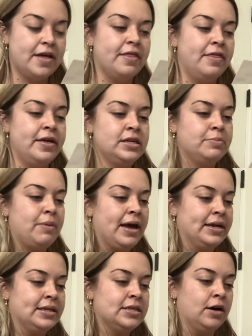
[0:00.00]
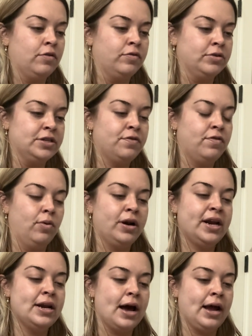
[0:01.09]
This by itself was
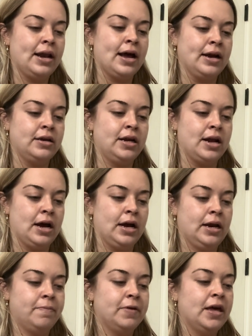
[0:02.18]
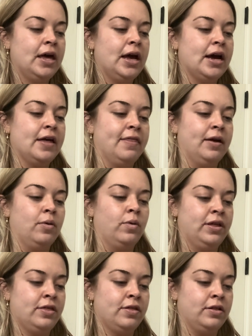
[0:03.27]
$49.99, and then with
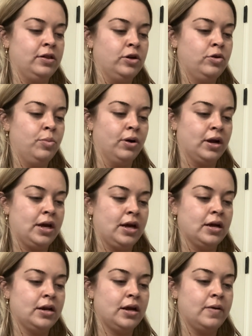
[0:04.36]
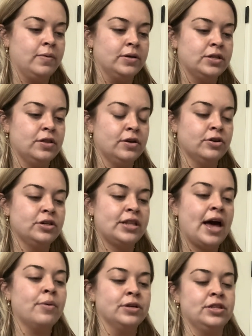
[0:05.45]
the lubricant, it was
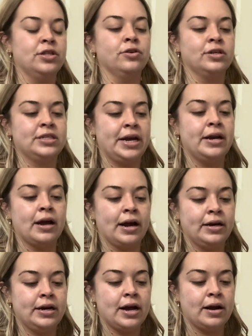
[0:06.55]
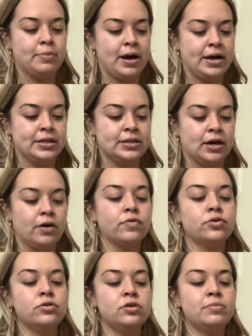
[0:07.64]
that was $13.99 by itself.
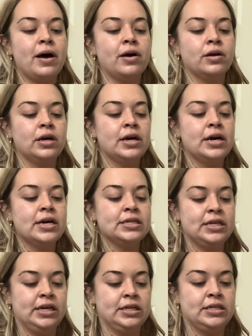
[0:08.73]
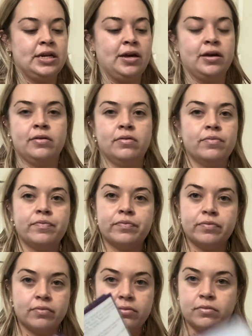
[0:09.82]
So it was about
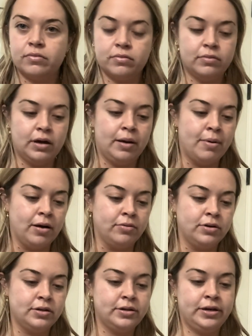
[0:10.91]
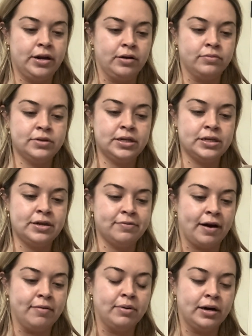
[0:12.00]

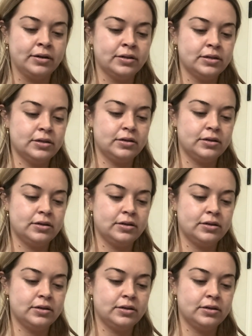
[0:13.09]
65 bucks